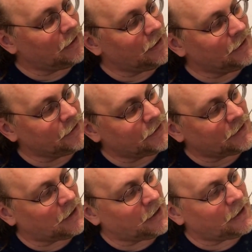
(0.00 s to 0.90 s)

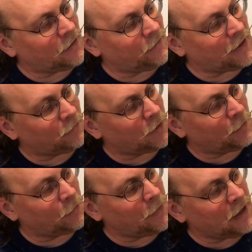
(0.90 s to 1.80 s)
inside of that
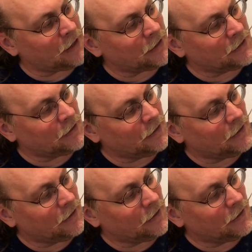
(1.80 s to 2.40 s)
rubber band,